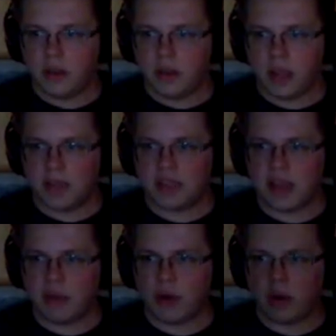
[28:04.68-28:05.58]
Okay, this
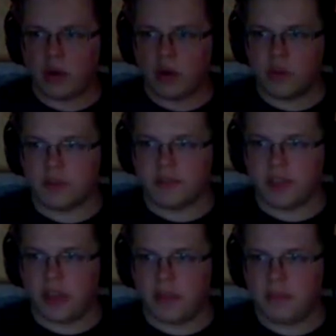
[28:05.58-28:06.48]
time we're gonna go and do the
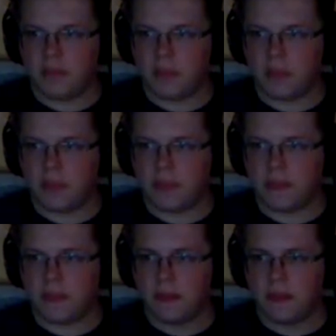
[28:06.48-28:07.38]
flame,
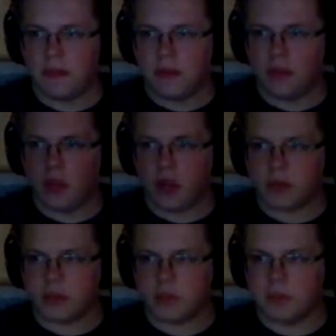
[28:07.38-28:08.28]
along
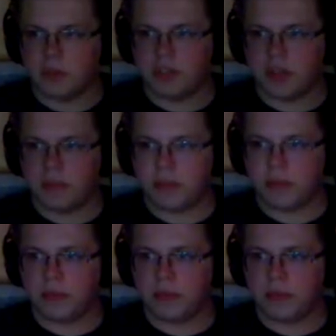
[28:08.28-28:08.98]
with the super jump.